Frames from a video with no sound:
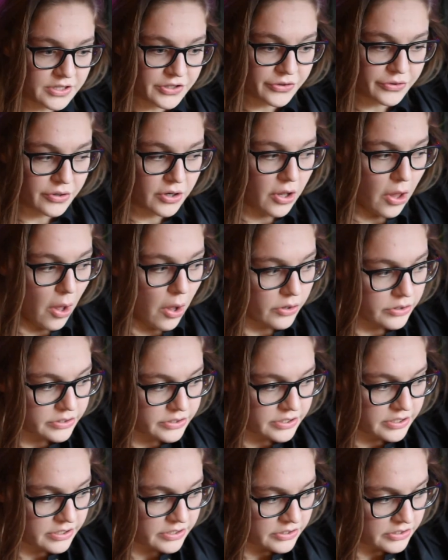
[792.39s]
There are a
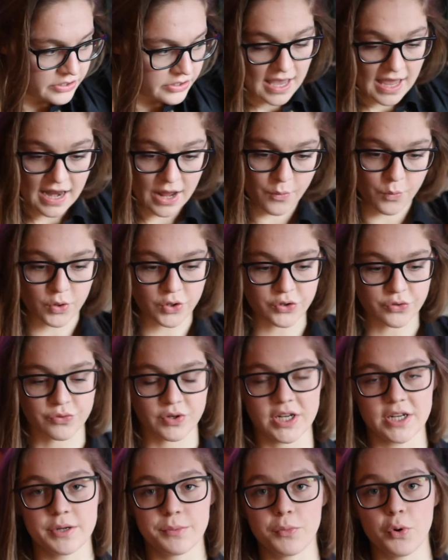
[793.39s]
lot, and I want to
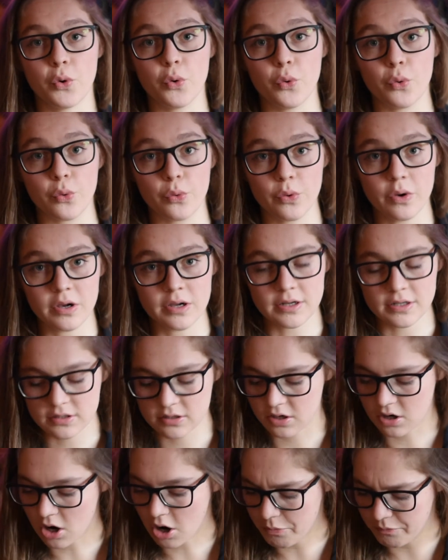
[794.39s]
read them all,
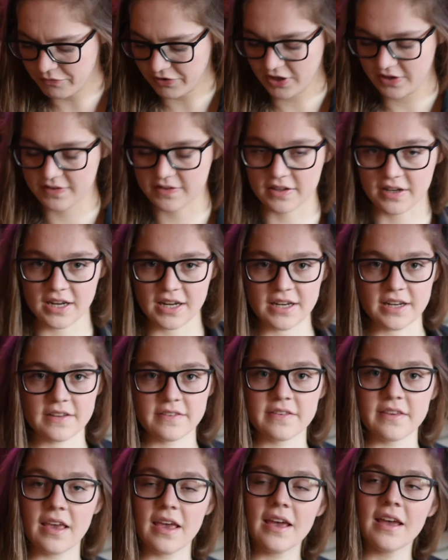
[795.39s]
obviously,
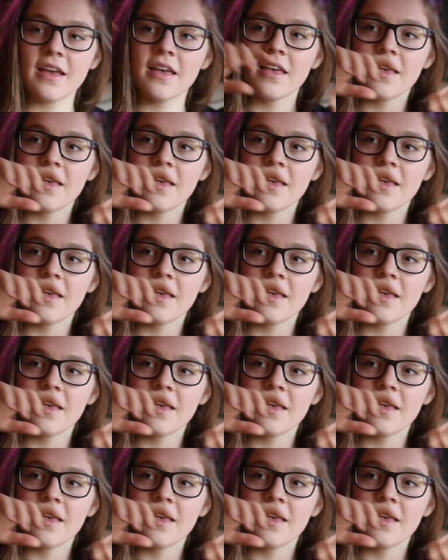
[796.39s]
this year,